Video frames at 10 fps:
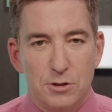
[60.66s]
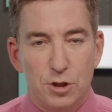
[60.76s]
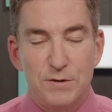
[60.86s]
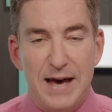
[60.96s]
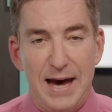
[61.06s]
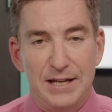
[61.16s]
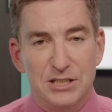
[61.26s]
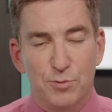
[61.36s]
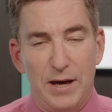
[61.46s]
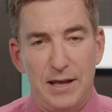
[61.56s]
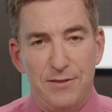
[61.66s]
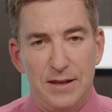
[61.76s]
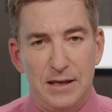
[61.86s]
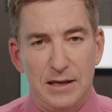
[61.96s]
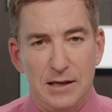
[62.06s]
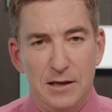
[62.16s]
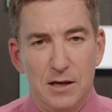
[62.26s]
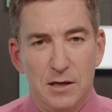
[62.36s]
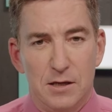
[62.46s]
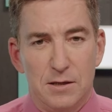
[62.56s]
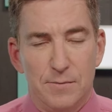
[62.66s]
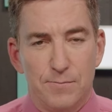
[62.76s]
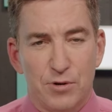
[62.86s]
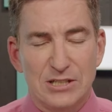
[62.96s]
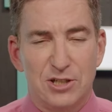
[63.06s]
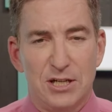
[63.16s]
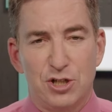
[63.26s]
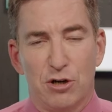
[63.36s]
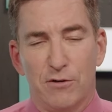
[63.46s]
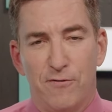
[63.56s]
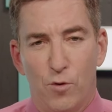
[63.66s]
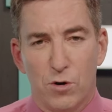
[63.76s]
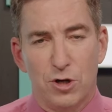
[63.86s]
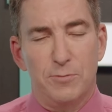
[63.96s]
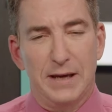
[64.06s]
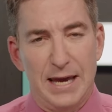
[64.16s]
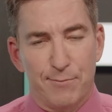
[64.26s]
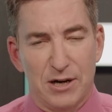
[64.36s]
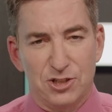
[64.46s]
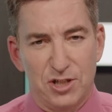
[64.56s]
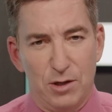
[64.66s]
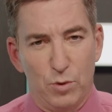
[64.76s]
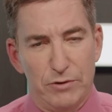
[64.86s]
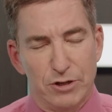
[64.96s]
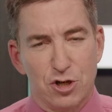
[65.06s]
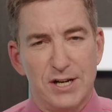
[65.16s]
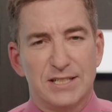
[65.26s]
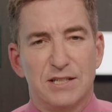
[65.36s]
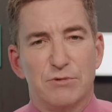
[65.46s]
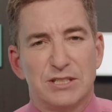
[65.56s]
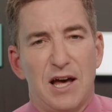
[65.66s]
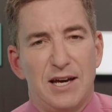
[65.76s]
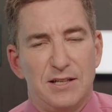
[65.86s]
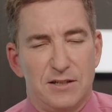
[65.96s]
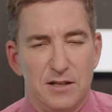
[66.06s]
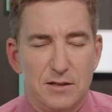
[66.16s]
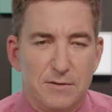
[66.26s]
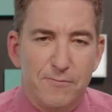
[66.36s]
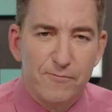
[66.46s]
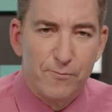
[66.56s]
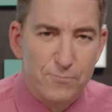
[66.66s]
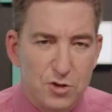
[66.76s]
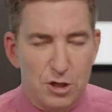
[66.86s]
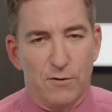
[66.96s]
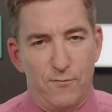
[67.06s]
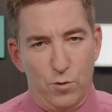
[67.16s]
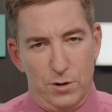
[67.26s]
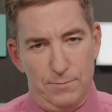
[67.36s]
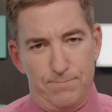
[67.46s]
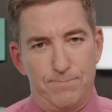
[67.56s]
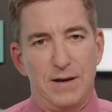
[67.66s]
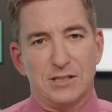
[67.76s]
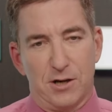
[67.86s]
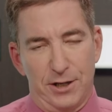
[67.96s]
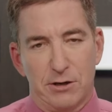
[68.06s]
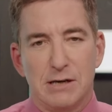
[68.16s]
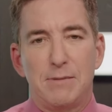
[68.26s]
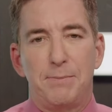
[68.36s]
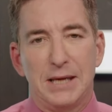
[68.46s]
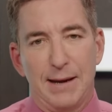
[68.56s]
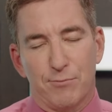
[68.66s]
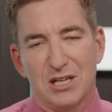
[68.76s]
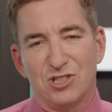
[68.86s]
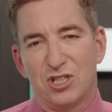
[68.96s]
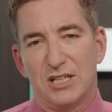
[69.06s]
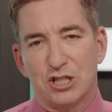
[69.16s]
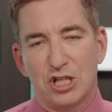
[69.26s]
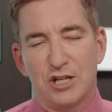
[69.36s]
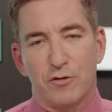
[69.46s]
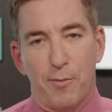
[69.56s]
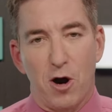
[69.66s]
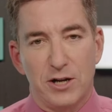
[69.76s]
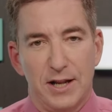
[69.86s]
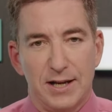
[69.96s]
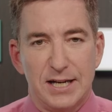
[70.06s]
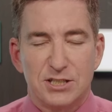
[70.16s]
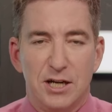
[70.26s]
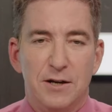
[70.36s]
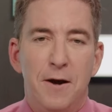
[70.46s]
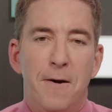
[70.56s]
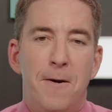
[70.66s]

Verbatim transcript: to that is when the president, Gerald Ford, who became president when Richard Nixon resigned, and Gerald Ford, based on an agreement, became president in exchange for pardoning Nixon.